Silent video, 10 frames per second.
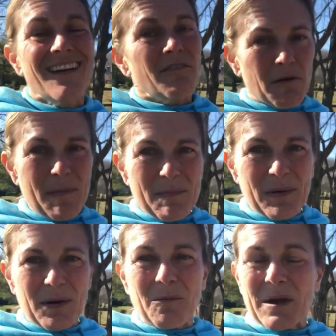
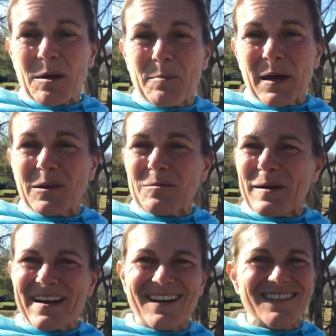Remember, we are Butler
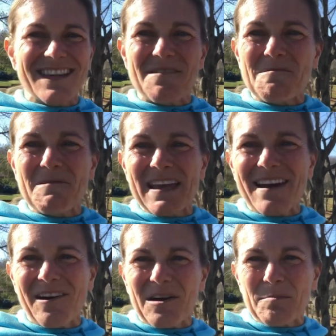Bears, and we
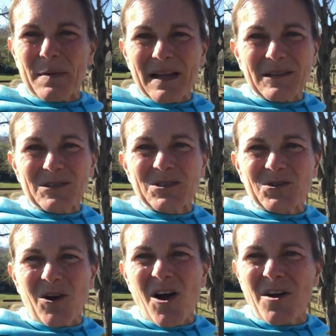are Butler
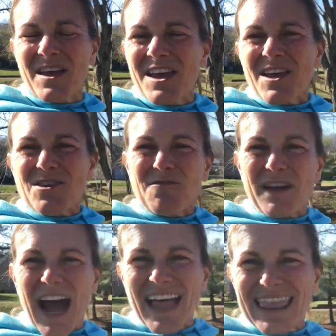Strong. You've
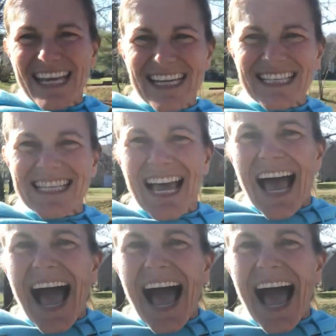got this.